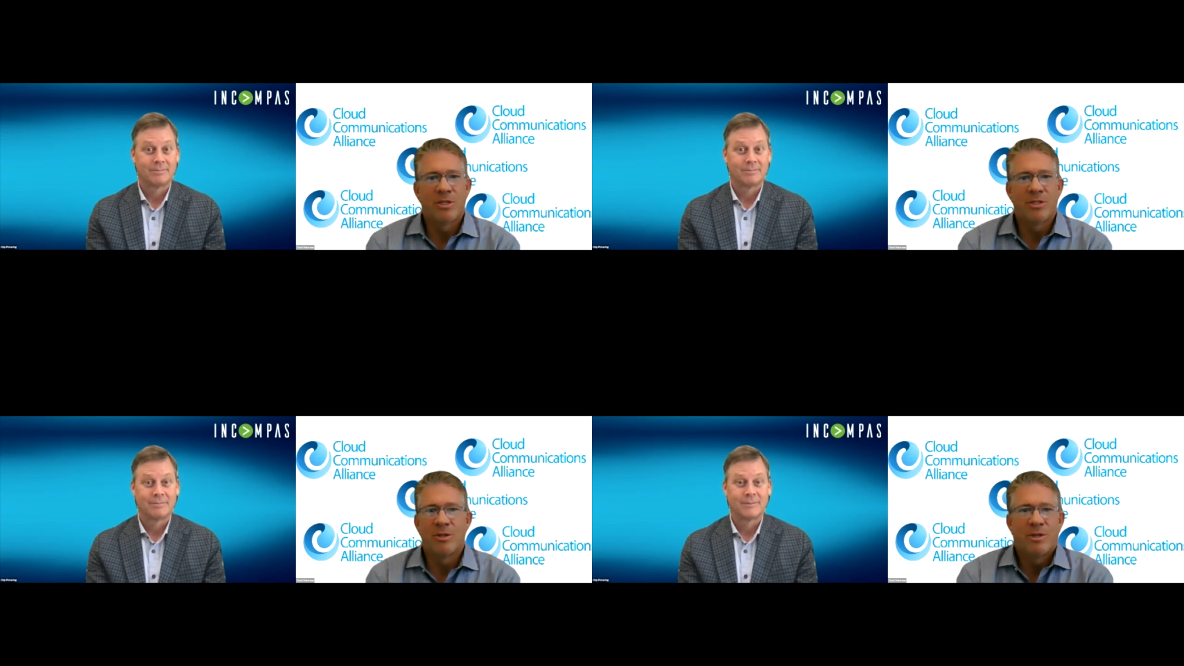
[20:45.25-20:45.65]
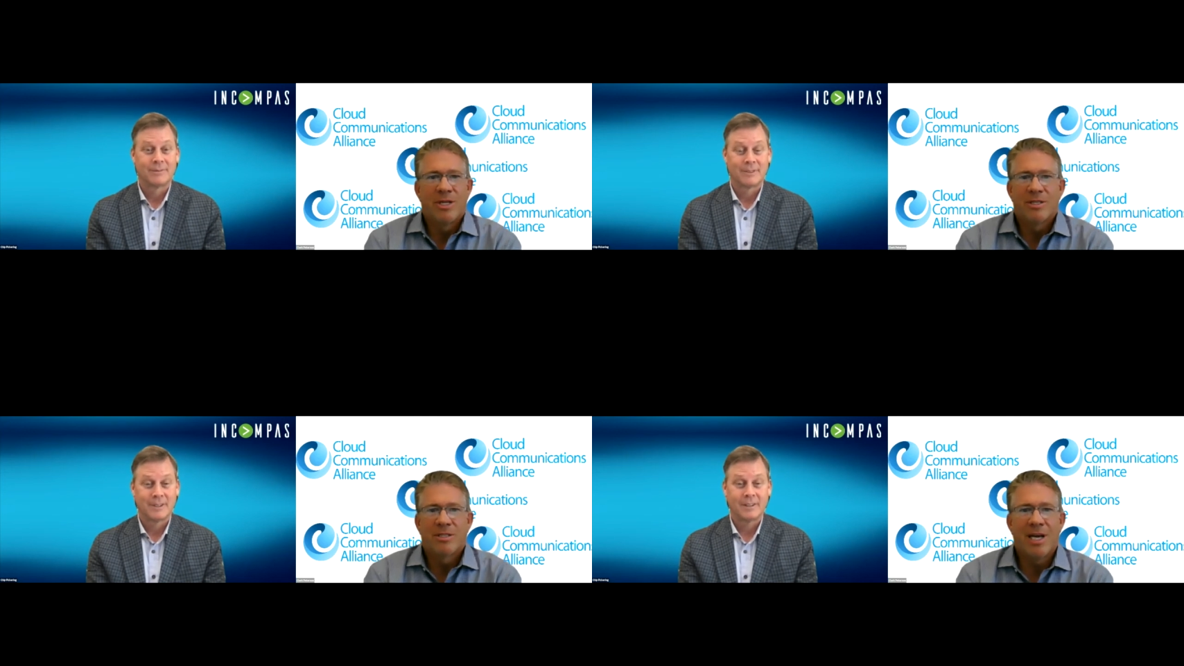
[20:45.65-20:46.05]
Speaker 1: because
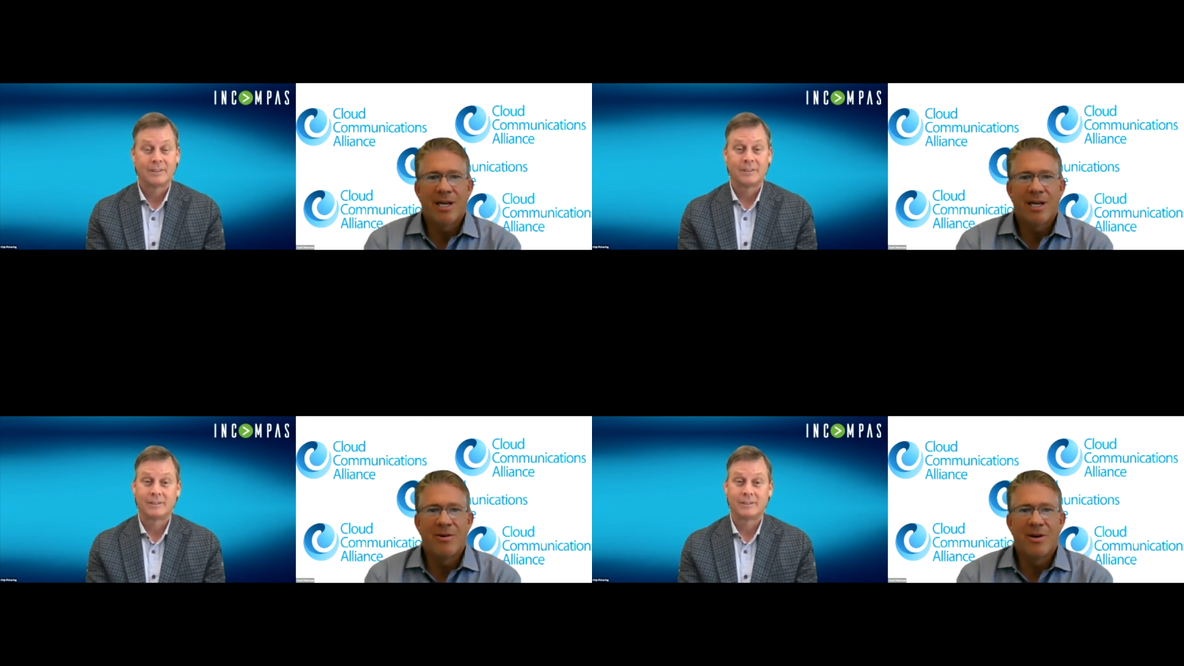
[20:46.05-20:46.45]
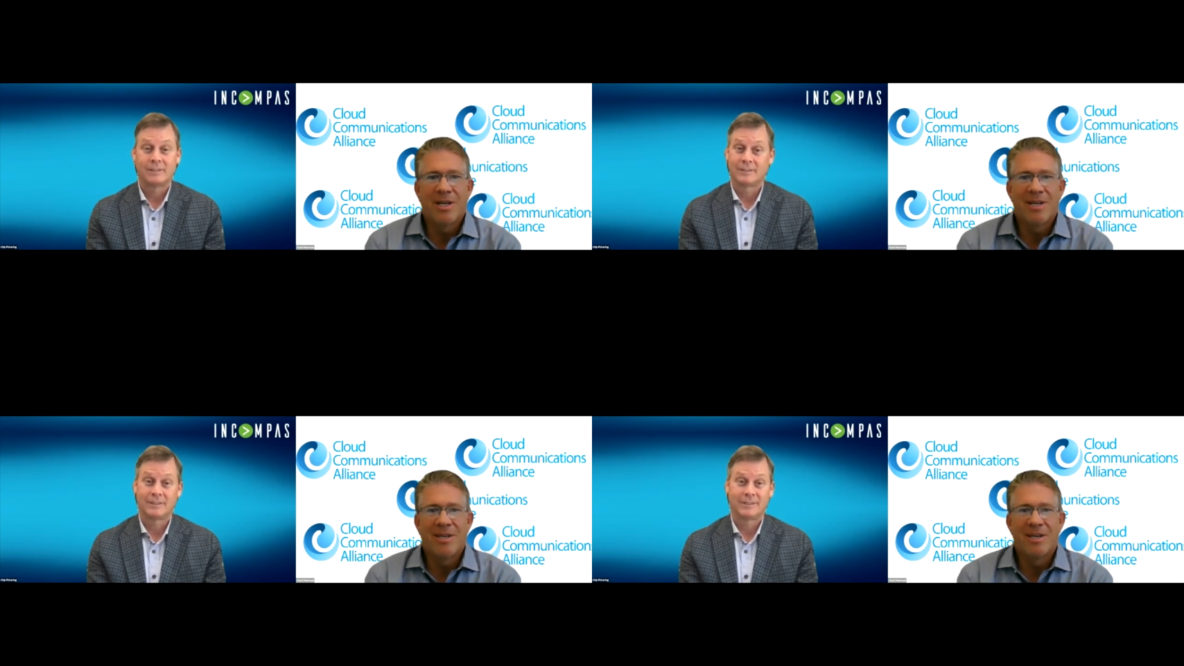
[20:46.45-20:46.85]
nobody else had it,
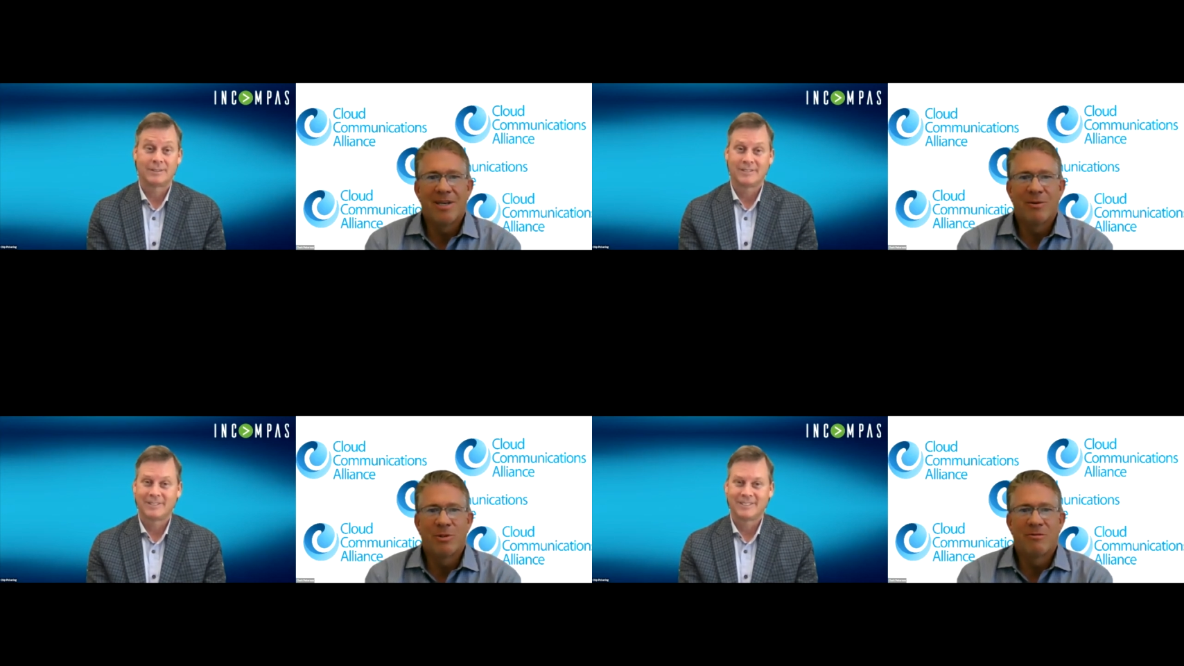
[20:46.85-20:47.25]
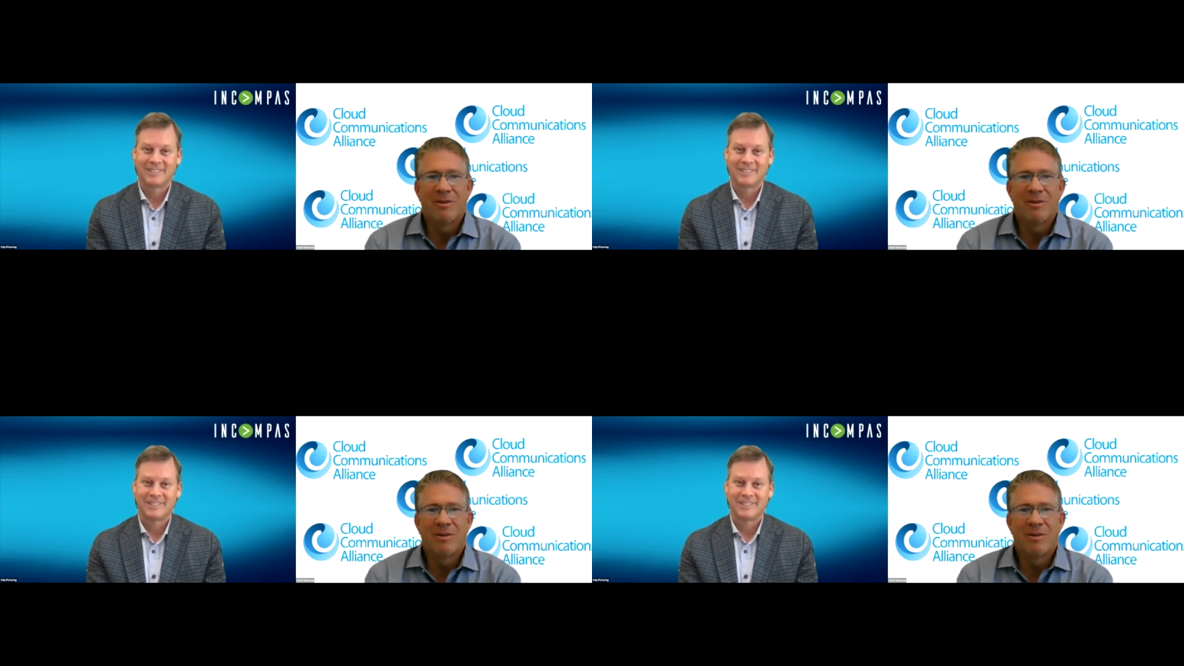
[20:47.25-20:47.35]
right? And uh, it was